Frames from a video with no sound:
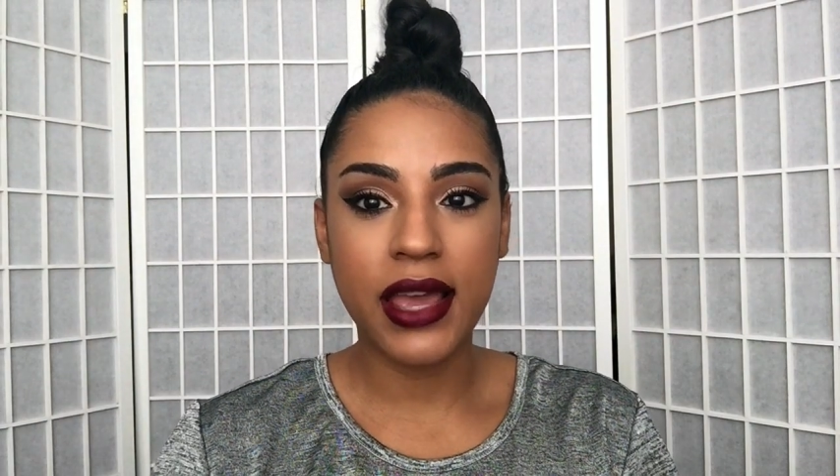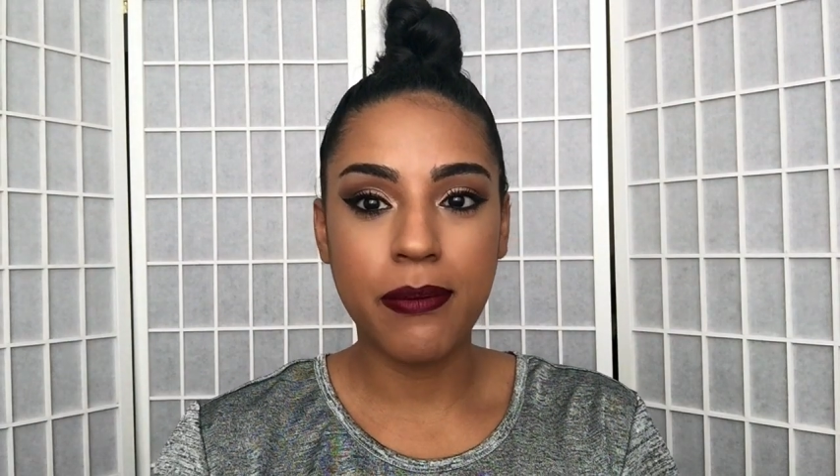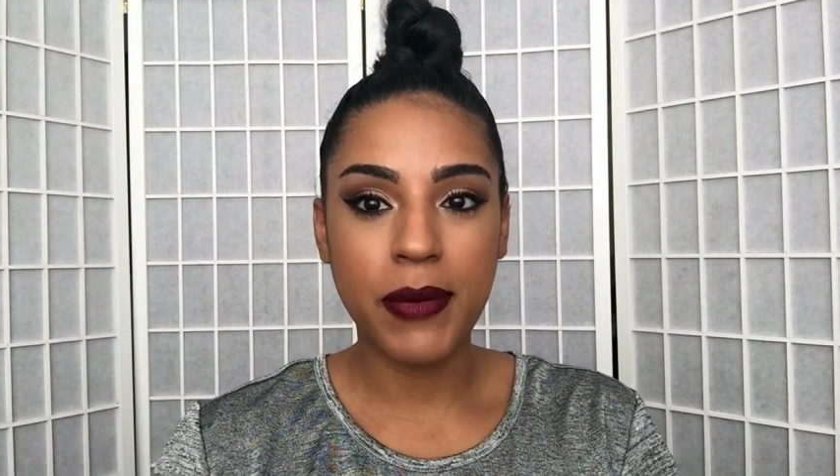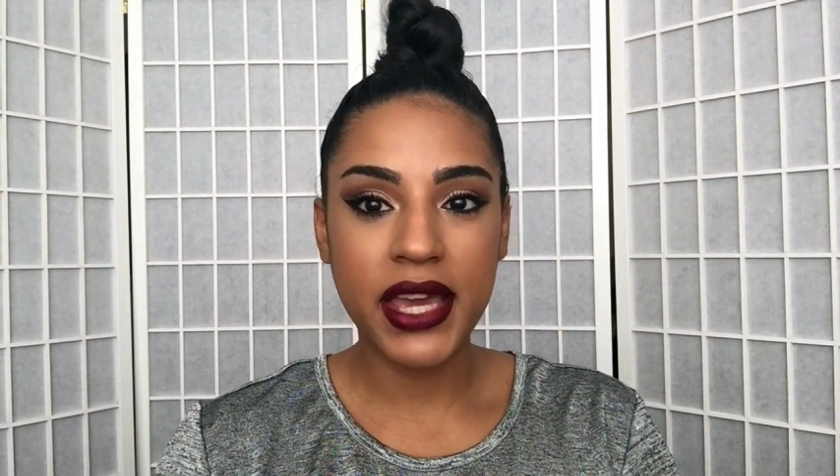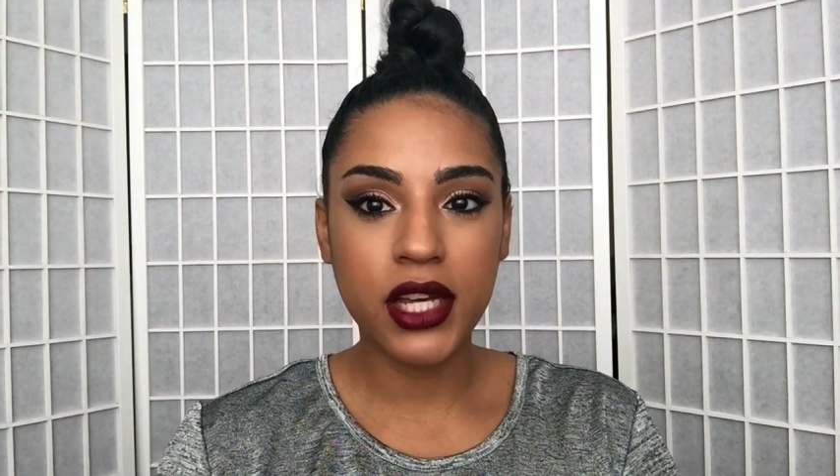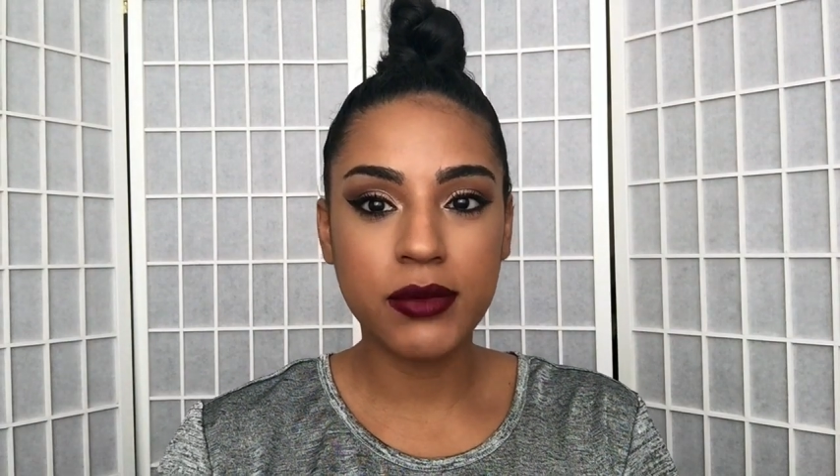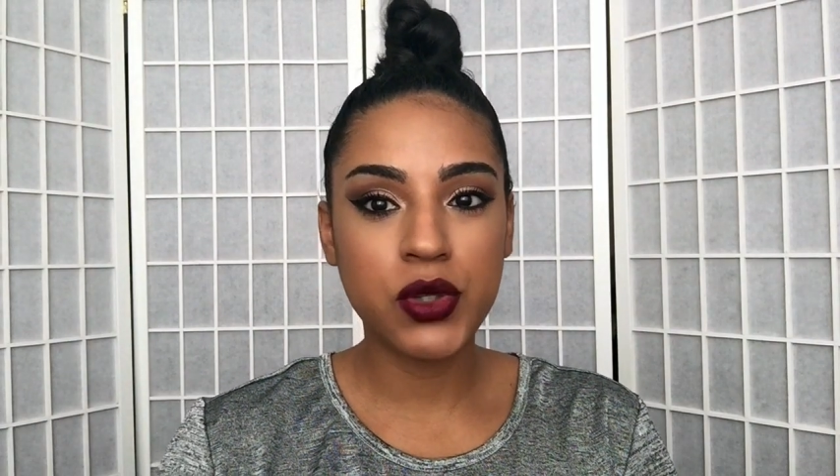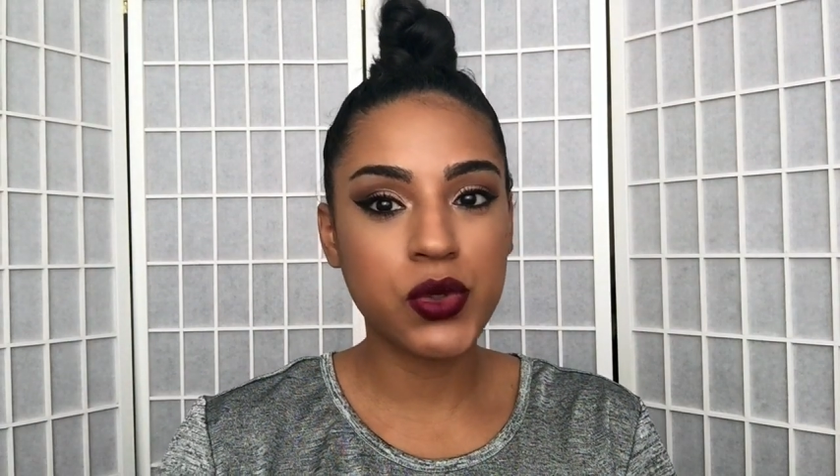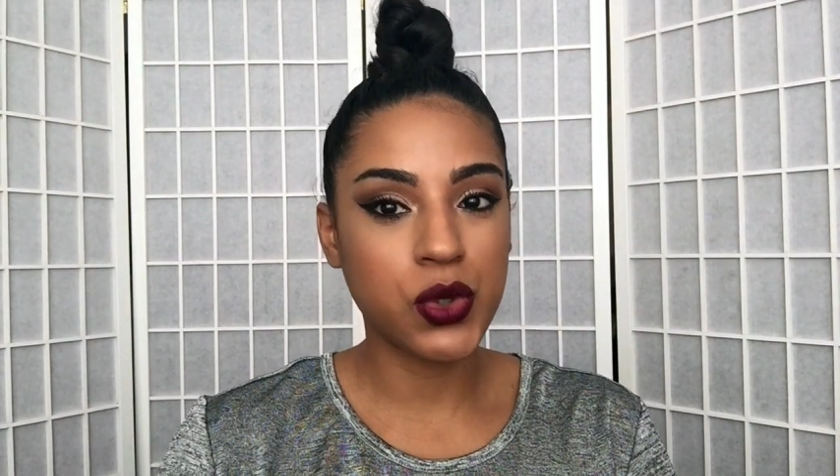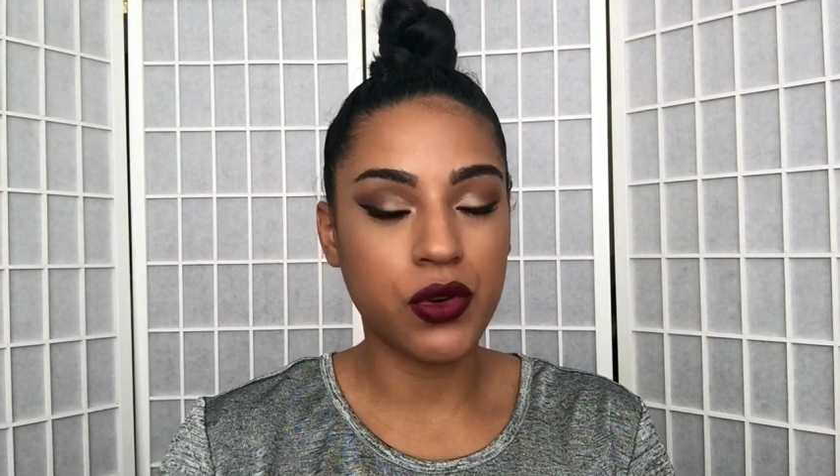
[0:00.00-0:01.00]
a makeup
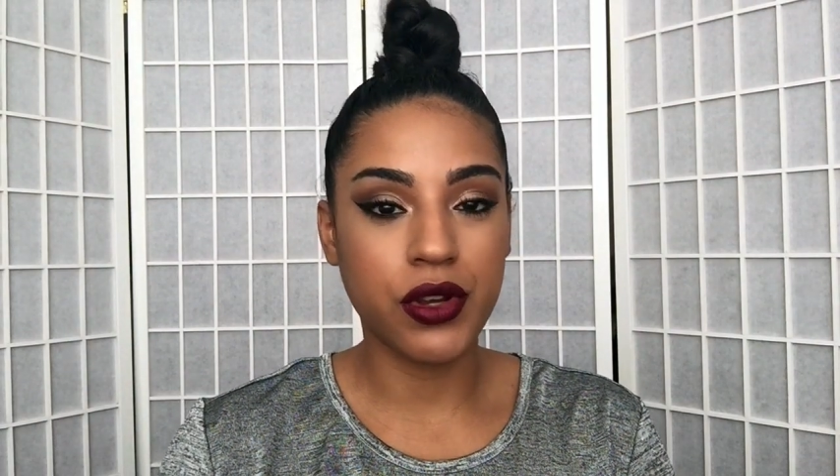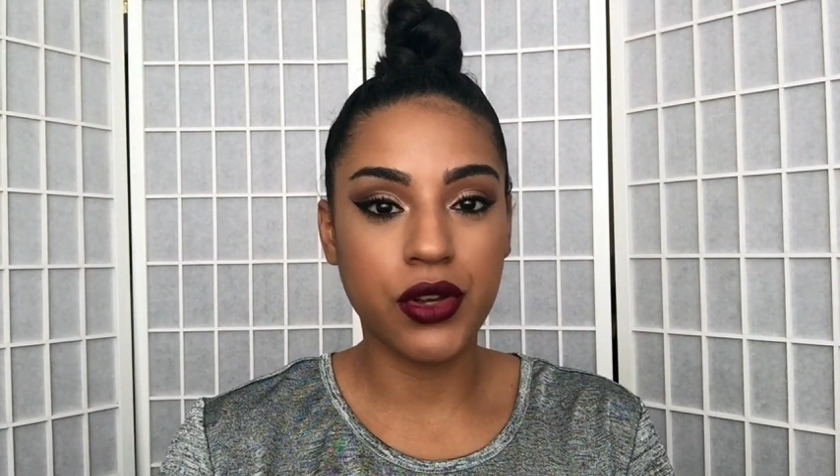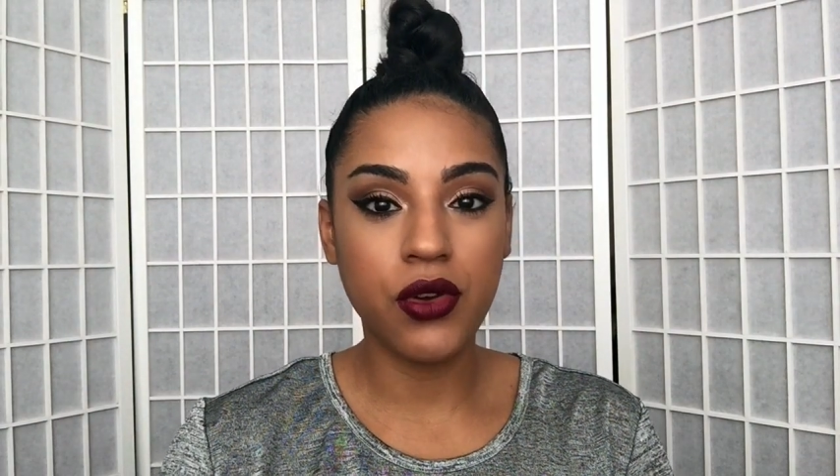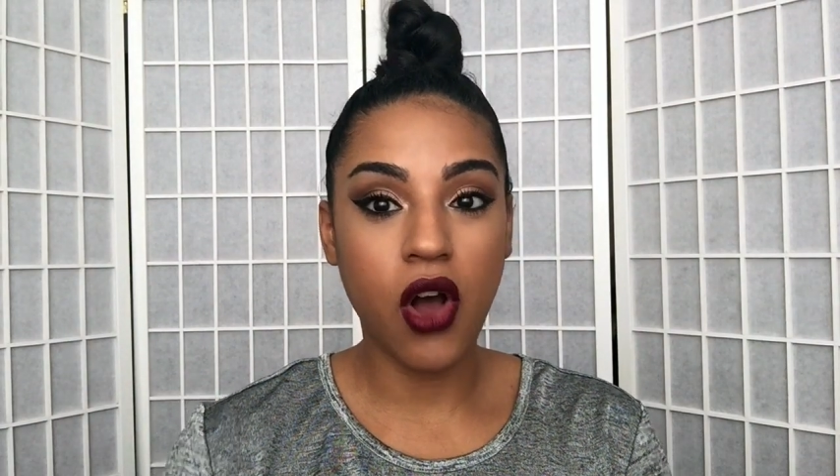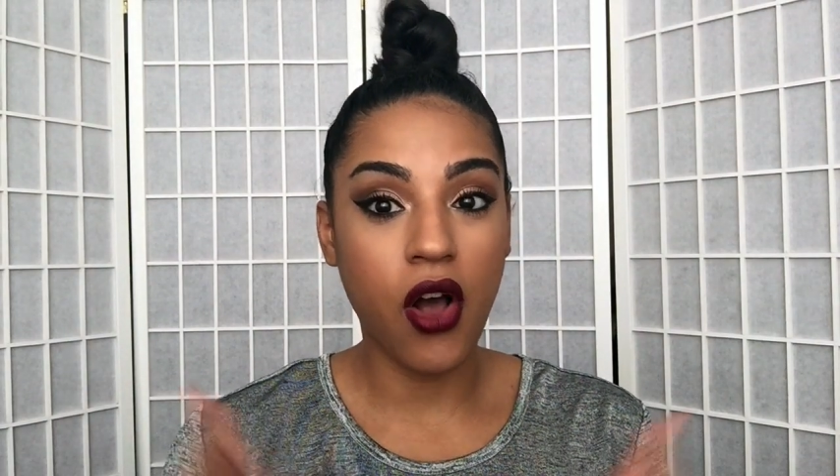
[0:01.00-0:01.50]
tutorial